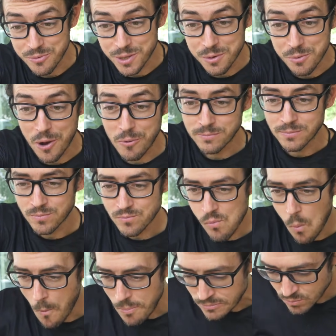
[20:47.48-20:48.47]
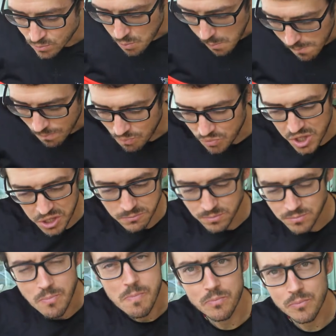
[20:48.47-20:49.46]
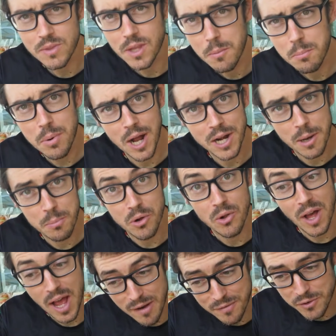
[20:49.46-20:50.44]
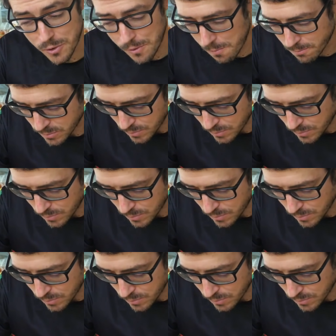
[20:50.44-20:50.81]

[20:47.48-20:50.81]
really well. And then pineapple after.